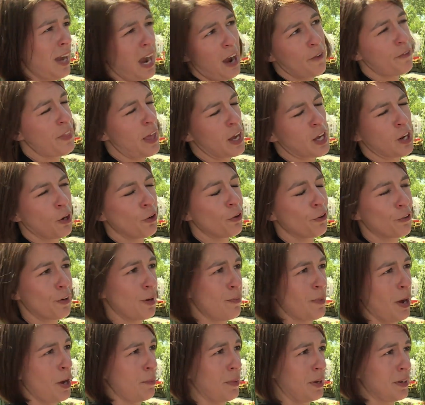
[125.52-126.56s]
have their glory
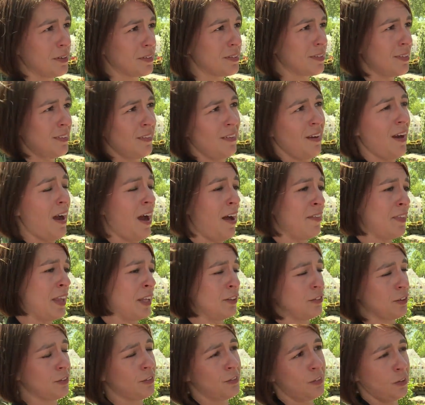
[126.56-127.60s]
moment, and then
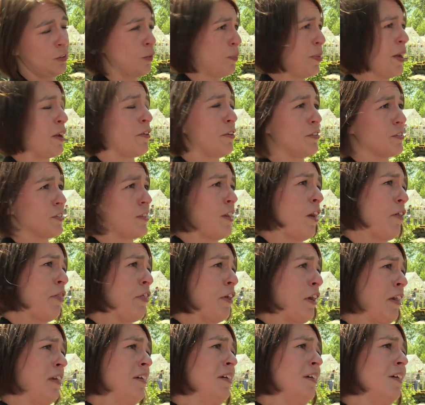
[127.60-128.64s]
just disappear into
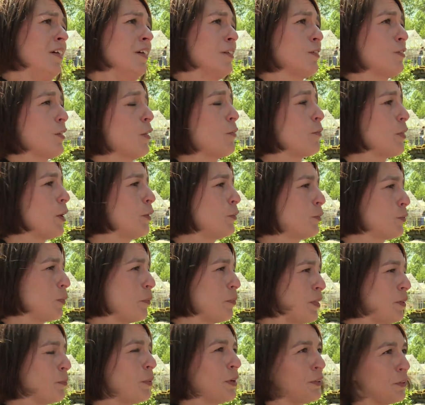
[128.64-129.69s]
nothing. So those would be
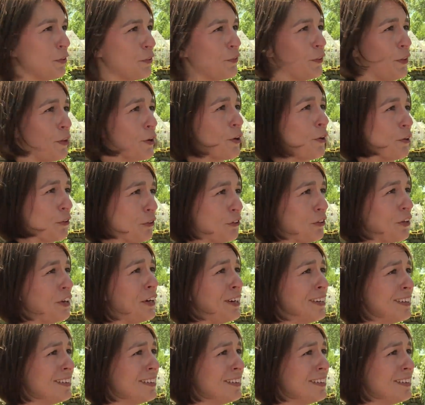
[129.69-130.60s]
the ones for the connoisseur.